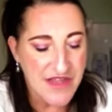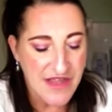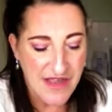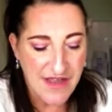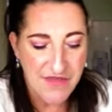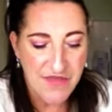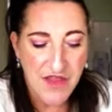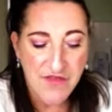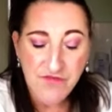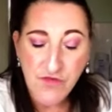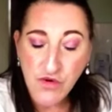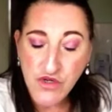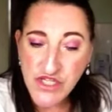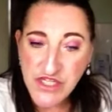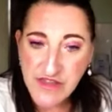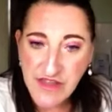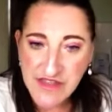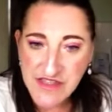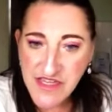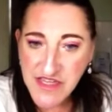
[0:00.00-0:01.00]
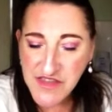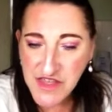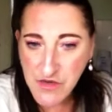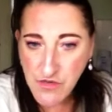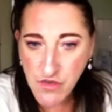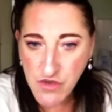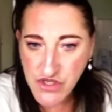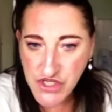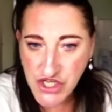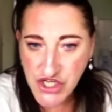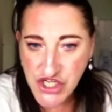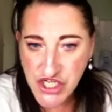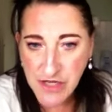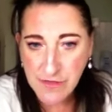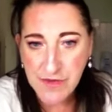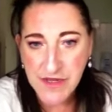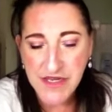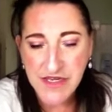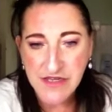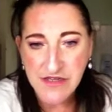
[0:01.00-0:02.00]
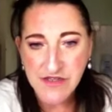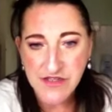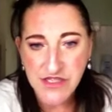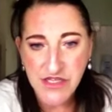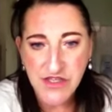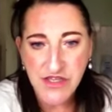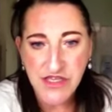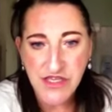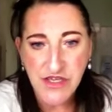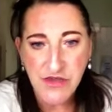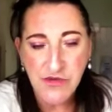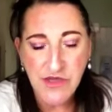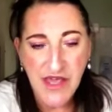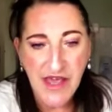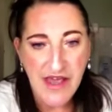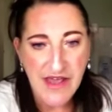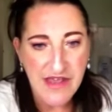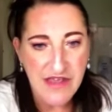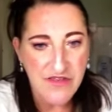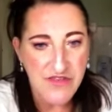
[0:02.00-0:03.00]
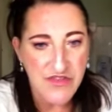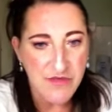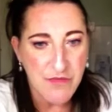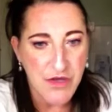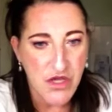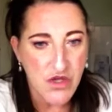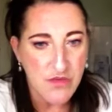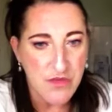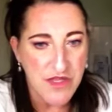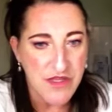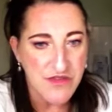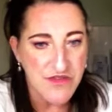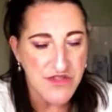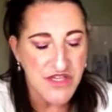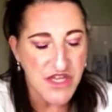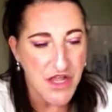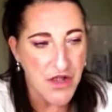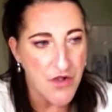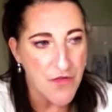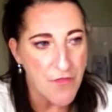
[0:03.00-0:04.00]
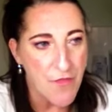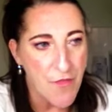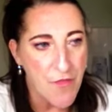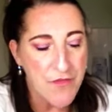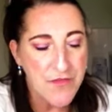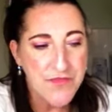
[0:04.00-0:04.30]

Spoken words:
and unfortunately they said they wasn't shipping to the UK at the moment, so